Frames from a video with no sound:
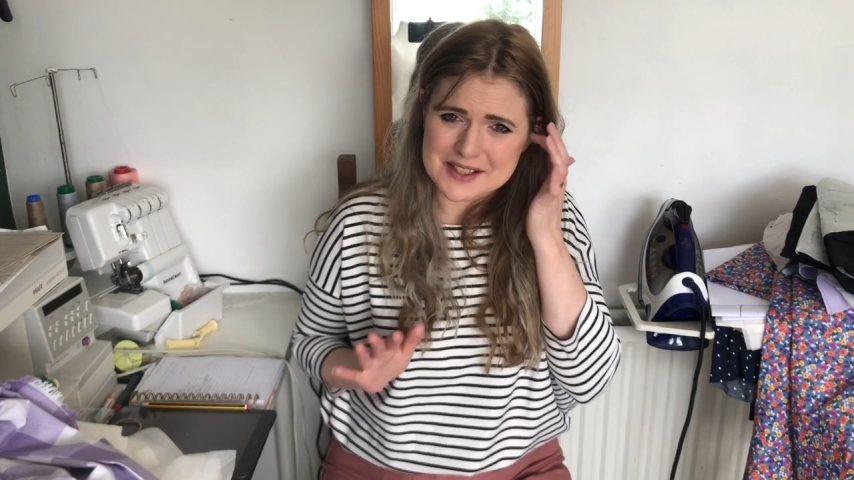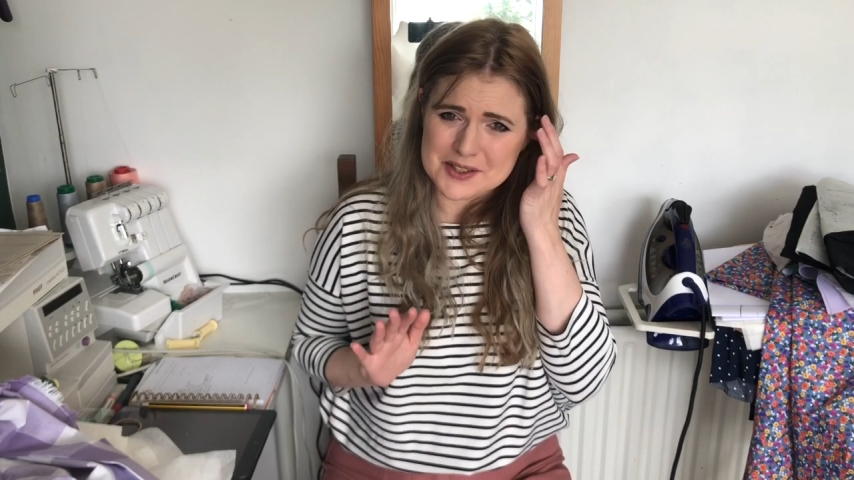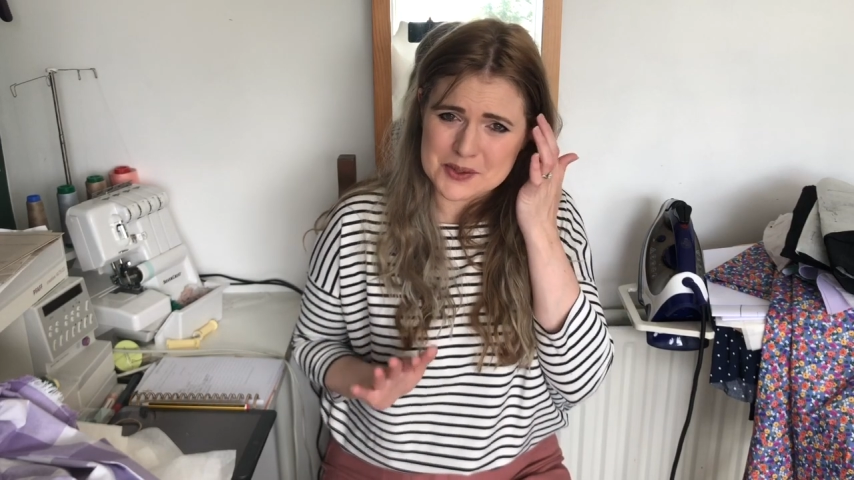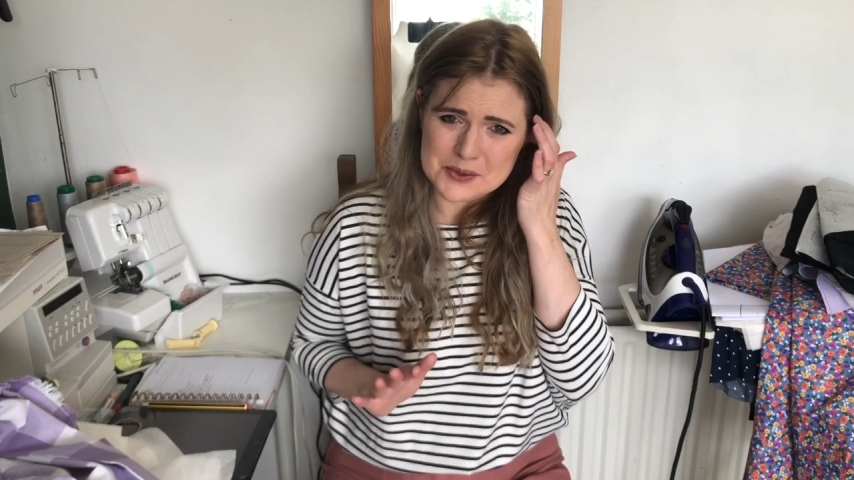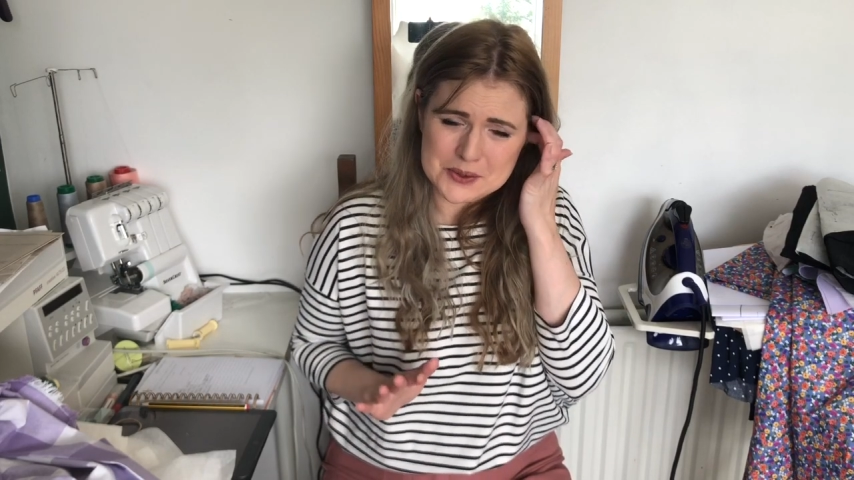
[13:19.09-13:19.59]
It's
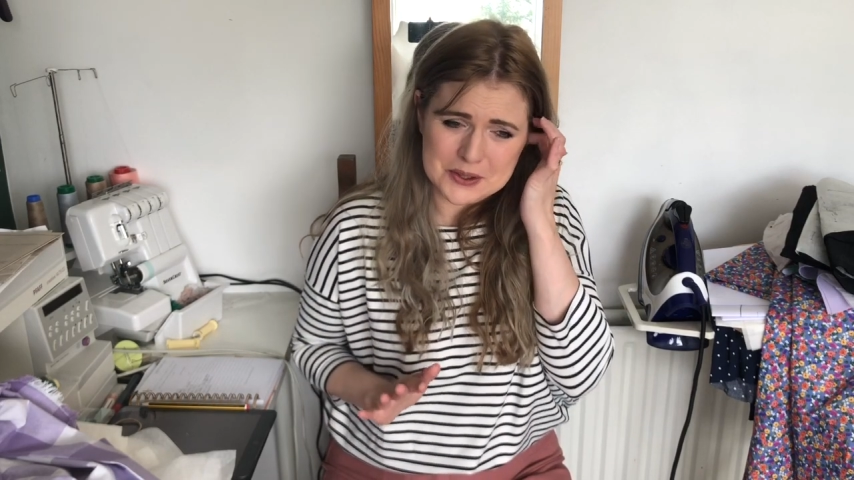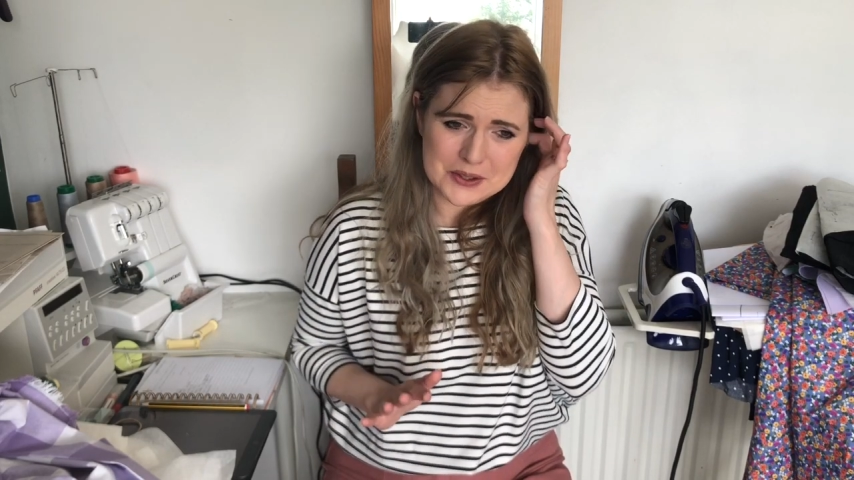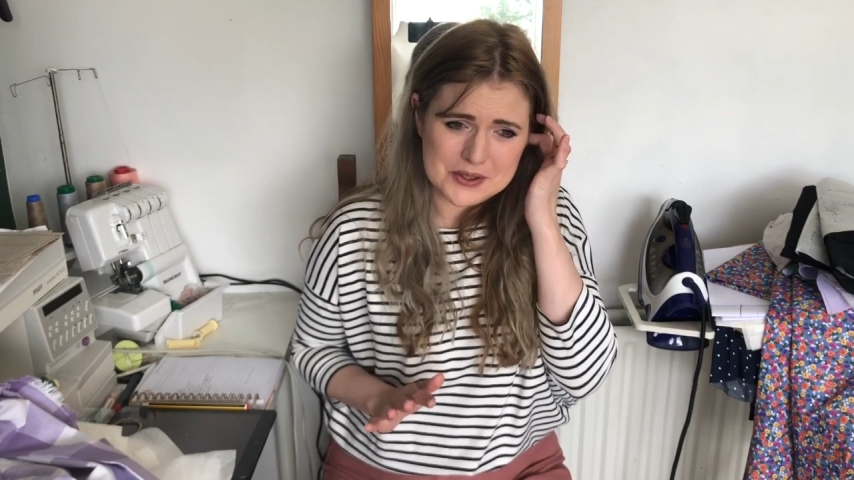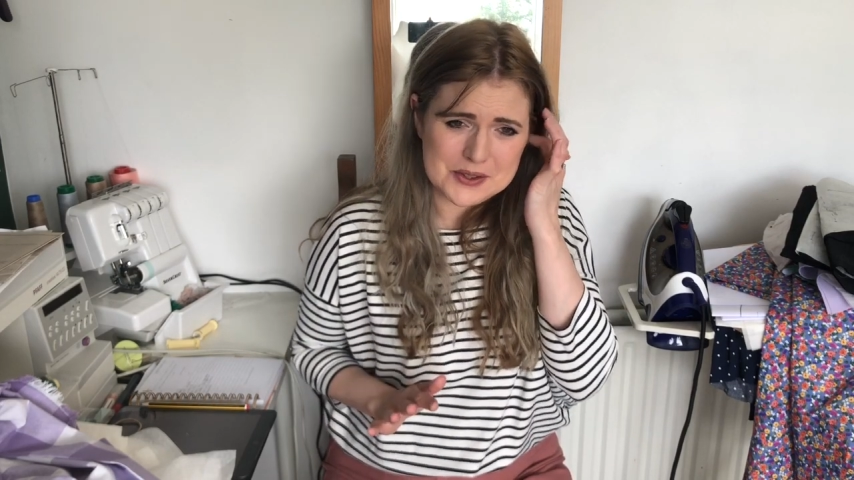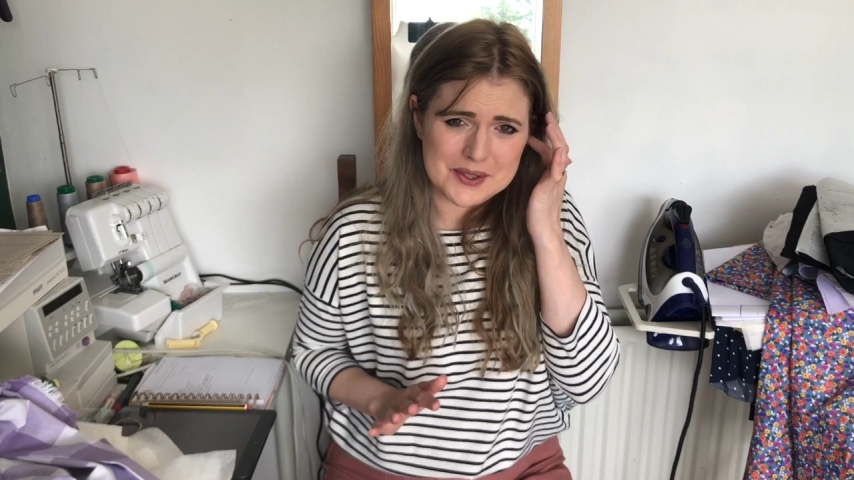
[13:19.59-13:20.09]
so
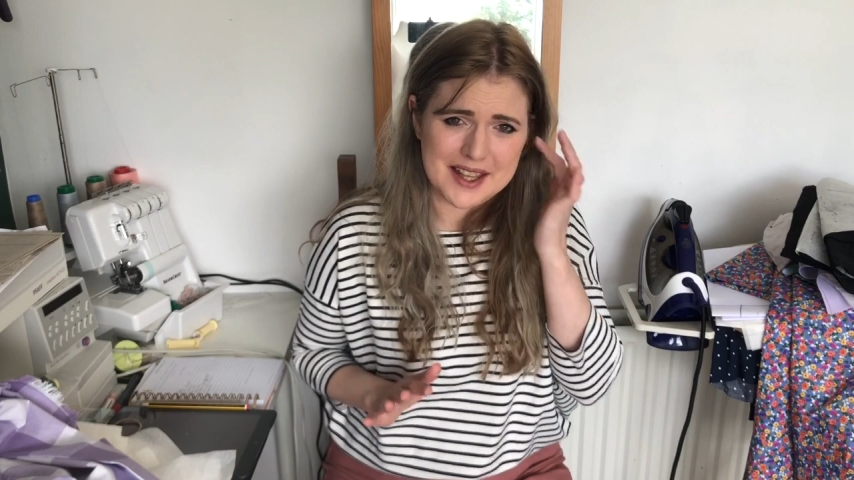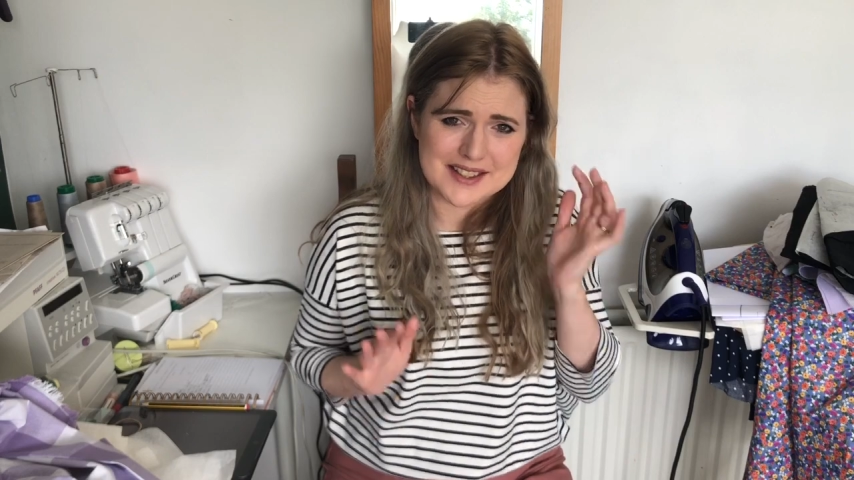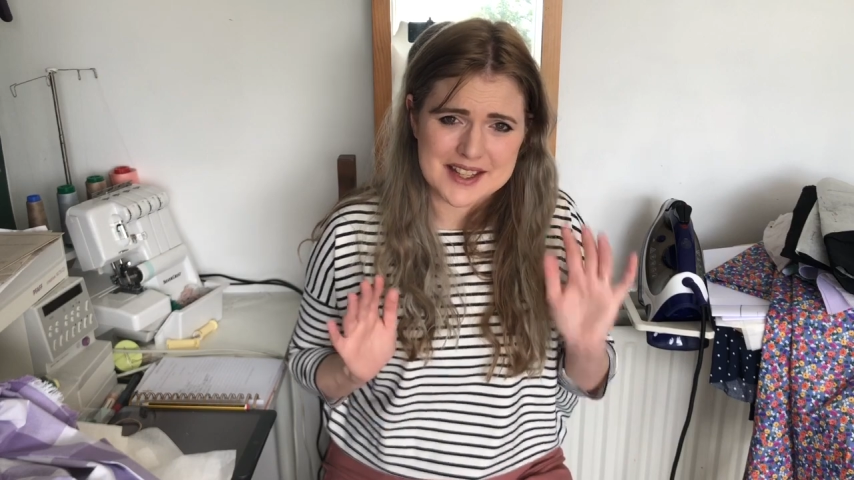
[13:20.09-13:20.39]
good. So yeah,